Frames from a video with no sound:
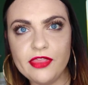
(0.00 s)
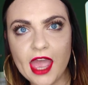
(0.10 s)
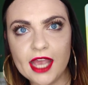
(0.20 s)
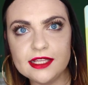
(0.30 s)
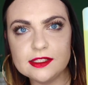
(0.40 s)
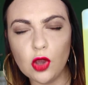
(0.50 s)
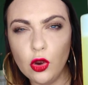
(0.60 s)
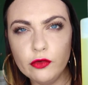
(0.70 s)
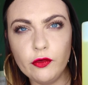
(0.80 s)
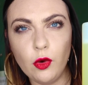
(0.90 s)
that
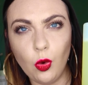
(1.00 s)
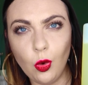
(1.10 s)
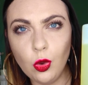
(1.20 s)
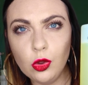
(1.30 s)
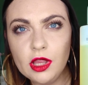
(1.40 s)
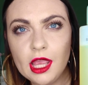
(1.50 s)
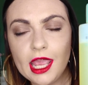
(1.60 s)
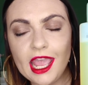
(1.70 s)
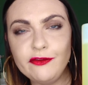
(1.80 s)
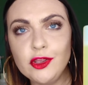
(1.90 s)
overall,
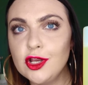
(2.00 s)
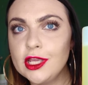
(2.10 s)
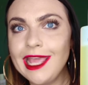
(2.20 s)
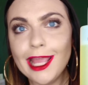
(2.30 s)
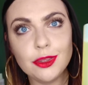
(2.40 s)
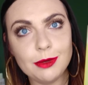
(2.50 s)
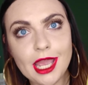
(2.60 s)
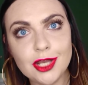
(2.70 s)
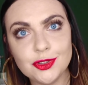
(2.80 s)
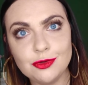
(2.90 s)
if you're looking at
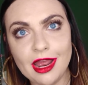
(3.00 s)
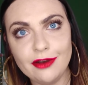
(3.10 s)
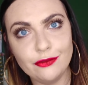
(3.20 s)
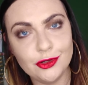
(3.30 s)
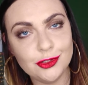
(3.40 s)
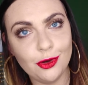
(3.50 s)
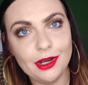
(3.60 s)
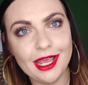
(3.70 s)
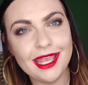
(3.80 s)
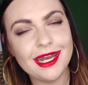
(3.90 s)
300 Rand for a
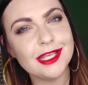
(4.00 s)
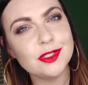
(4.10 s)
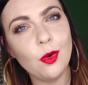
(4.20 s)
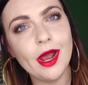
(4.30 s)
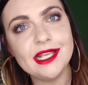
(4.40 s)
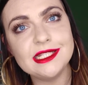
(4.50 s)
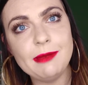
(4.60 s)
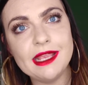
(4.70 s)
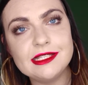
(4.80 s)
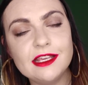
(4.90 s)
toner, it is quite
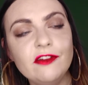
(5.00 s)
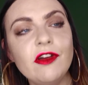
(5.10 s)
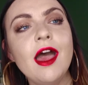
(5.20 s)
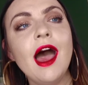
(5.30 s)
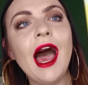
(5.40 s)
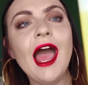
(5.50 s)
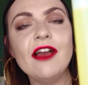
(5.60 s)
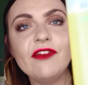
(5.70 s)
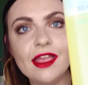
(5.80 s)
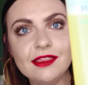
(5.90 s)
expensive. I
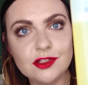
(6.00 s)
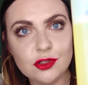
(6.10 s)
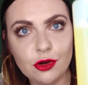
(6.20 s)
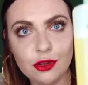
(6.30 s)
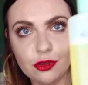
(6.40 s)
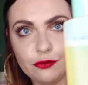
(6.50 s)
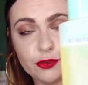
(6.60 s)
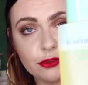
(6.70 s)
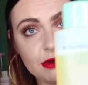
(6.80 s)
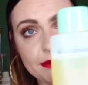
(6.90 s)
have had this toner though
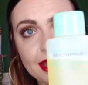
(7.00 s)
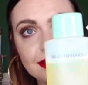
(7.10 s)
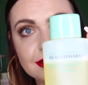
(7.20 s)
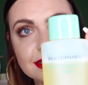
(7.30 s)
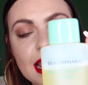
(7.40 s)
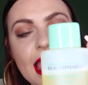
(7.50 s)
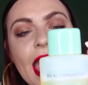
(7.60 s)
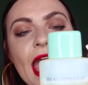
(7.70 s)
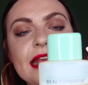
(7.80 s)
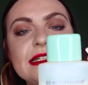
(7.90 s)
for three months
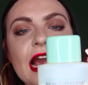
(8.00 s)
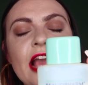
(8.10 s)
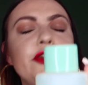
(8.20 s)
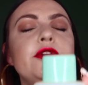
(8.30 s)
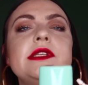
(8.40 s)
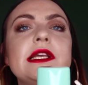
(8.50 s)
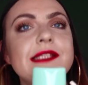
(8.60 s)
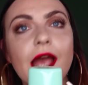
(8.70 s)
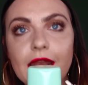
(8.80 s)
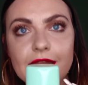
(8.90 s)
and I use
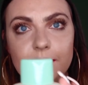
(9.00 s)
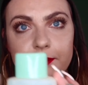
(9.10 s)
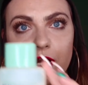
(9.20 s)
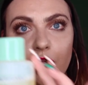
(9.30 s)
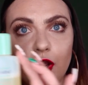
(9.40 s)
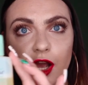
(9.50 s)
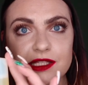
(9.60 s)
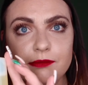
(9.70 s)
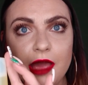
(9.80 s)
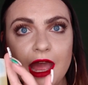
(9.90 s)
a tiny little bit on a
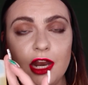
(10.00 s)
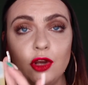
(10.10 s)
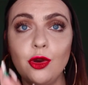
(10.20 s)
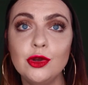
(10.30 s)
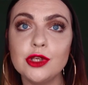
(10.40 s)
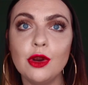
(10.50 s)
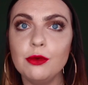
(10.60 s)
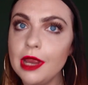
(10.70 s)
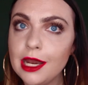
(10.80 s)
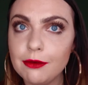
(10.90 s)
cotton pad. It goes a
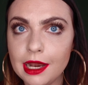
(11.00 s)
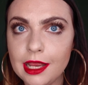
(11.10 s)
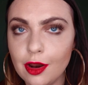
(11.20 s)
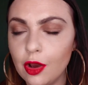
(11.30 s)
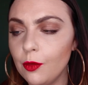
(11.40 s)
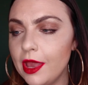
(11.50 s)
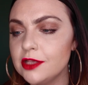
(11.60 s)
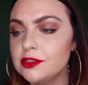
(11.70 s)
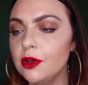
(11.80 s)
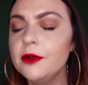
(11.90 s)
really, really long
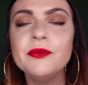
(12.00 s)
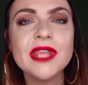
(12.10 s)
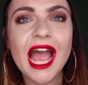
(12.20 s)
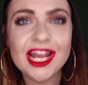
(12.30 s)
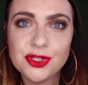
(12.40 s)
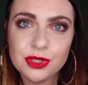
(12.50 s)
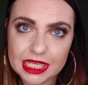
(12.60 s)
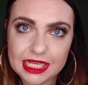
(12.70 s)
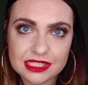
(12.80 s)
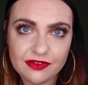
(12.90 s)
way. So I do
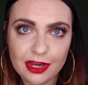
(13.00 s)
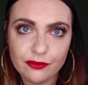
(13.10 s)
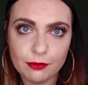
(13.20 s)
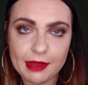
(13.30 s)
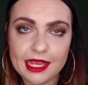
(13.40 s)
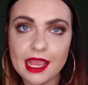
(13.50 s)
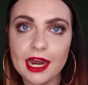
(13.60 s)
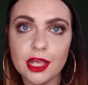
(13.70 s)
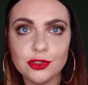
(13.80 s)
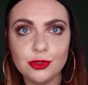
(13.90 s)
think it's value for money
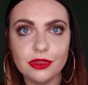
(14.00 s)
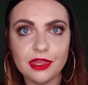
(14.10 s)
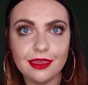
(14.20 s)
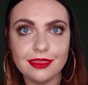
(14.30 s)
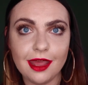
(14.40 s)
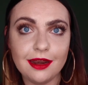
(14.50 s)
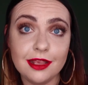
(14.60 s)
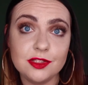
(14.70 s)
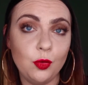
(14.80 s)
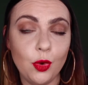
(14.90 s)
and I do think
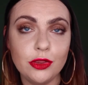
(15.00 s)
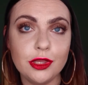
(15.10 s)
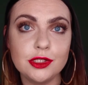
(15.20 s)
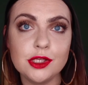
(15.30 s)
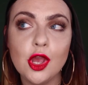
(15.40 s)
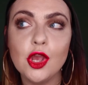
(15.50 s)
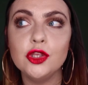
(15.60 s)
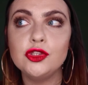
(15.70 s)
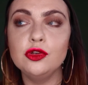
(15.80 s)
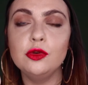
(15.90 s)
that it's worth it
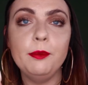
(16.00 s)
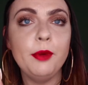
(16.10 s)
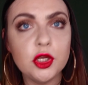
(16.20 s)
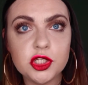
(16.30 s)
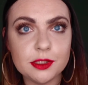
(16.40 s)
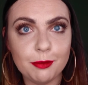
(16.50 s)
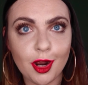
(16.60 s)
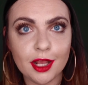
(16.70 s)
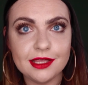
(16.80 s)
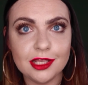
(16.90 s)
to purchase a
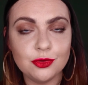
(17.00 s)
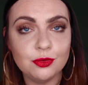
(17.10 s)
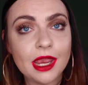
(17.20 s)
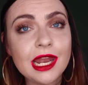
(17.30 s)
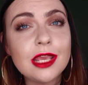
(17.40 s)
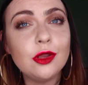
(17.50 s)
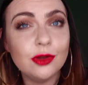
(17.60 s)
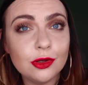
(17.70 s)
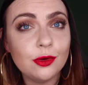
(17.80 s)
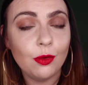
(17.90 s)
product that's really
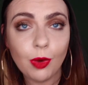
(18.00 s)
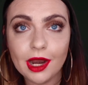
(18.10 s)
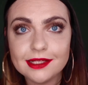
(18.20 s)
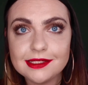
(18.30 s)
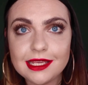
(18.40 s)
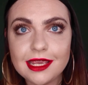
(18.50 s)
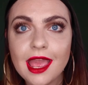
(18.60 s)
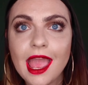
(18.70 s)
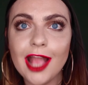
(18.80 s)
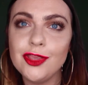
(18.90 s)
good
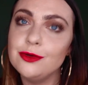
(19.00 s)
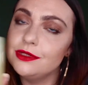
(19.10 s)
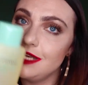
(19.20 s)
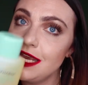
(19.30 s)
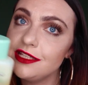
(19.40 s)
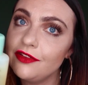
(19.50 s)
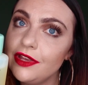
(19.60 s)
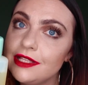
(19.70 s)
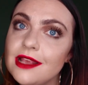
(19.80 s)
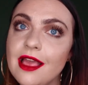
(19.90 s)
quality and use less
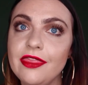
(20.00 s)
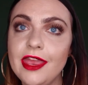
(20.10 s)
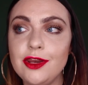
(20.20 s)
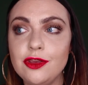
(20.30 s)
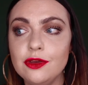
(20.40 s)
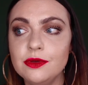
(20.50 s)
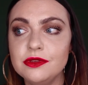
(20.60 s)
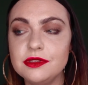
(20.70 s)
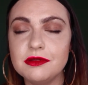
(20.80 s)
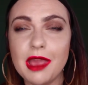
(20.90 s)
of it than
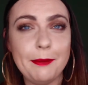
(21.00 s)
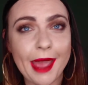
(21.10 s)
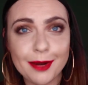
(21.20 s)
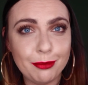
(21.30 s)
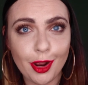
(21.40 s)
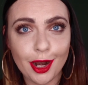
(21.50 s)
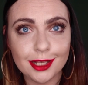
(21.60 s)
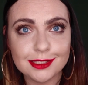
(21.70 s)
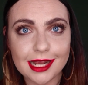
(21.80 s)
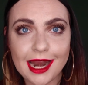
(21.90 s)
use a bad
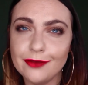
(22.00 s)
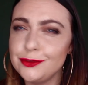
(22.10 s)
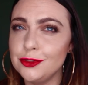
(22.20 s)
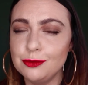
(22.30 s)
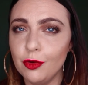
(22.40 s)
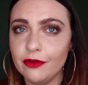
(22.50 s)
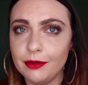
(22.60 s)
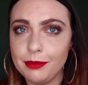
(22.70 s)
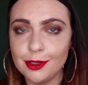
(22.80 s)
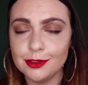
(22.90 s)
product and have to use more of
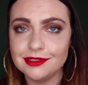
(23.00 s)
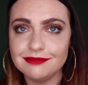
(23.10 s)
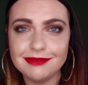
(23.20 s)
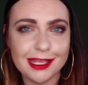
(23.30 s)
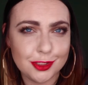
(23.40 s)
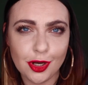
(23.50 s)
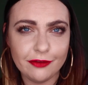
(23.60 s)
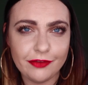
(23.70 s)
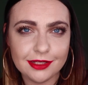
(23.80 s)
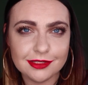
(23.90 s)
it because it's
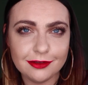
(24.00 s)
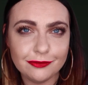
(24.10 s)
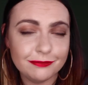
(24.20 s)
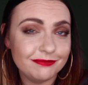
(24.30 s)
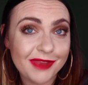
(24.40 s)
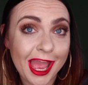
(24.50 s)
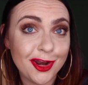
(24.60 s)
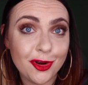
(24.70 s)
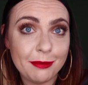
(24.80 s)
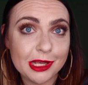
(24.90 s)
not effective.
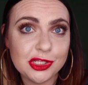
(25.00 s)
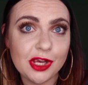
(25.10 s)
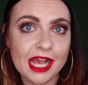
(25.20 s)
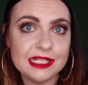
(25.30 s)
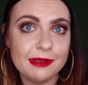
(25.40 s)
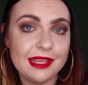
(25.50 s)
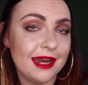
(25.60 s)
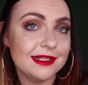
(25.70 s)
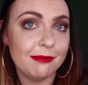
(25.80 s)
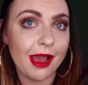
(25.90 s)
I don't know about you guys, but
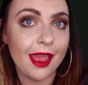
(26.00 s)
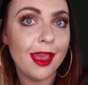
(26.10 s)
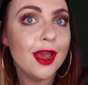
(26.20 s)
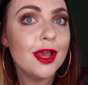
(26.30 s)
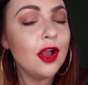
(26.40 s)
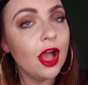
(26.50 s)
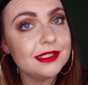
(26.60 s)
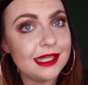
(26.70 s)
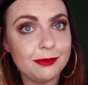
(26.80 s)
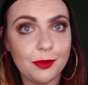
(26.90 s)
that is my
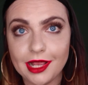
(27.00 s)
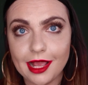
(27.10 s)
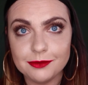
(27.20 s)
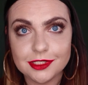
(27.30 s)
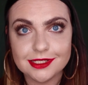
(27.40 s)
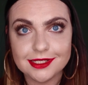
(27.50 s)
concept when it comes to